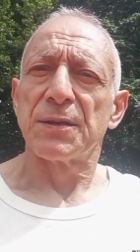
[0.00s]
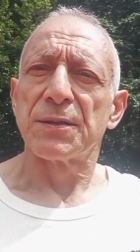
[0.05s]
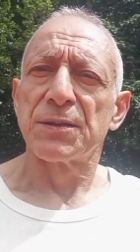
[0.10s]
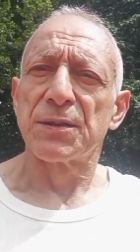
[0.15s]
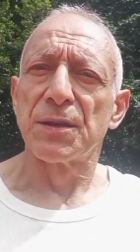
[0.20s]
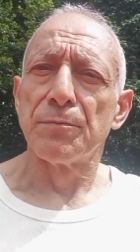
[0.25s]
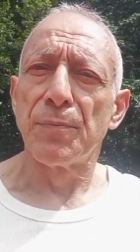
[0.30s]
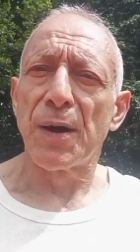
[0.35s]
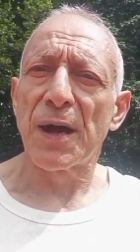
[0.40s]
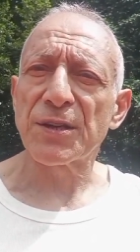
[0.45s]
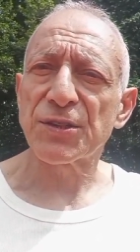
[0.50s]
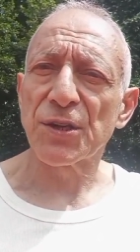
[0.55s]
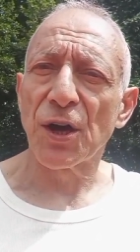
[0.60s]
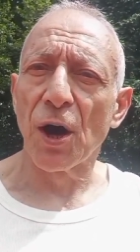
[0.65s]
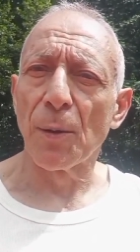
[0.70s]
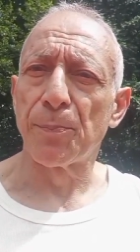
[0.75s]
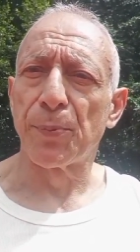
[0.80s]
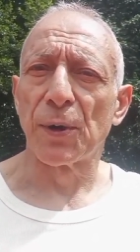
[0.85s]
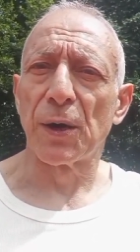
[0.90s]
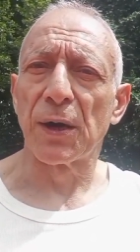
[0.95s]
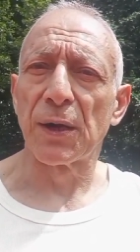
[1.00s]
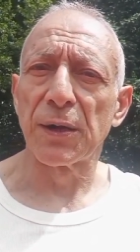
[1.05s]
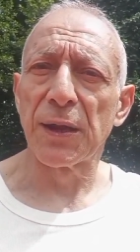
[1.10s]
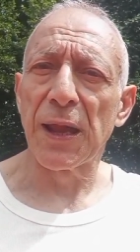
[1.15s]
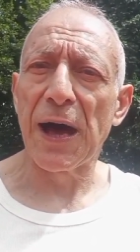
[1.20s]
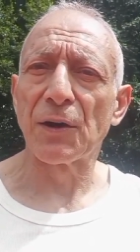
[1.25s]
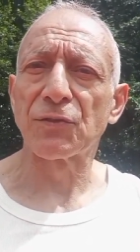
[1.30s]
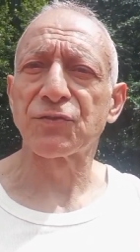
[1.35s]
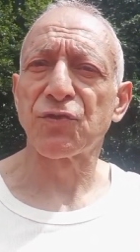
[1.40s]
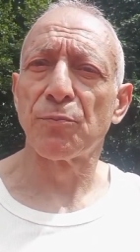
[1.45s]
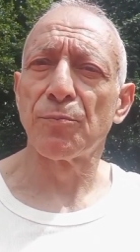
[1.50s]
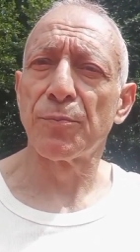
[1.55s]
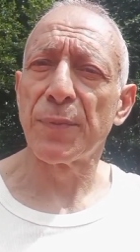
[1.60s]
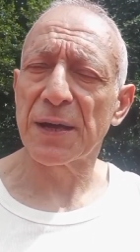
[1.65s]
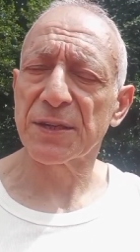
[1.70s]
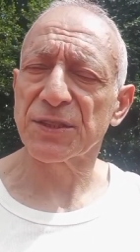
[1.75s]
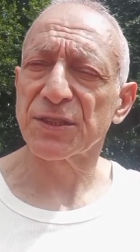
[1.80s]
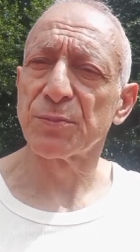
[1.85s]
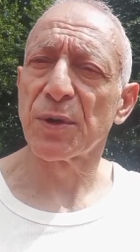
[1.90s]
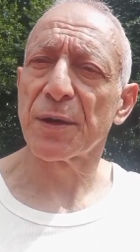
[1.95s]
The mesh upper allows for
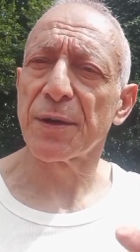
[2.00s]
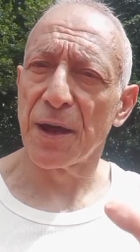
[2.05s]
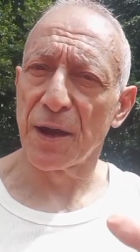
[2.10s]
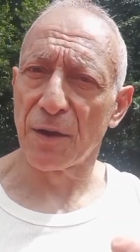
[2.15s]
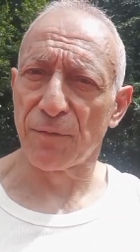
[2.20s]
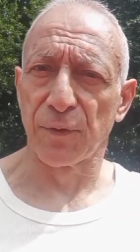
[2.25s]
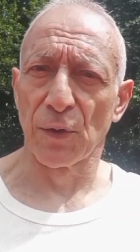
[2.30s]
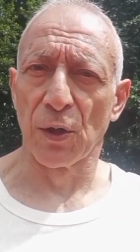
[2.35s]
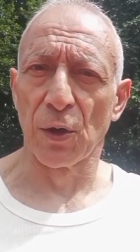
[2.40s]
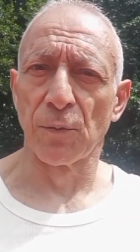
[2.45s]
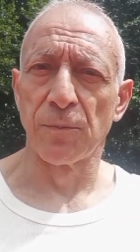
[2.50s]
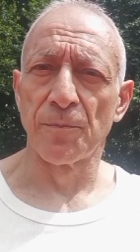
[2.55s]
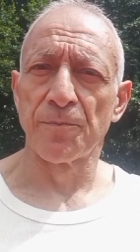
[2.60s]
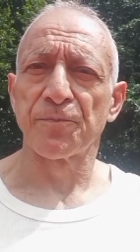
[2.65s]
maximum airflow,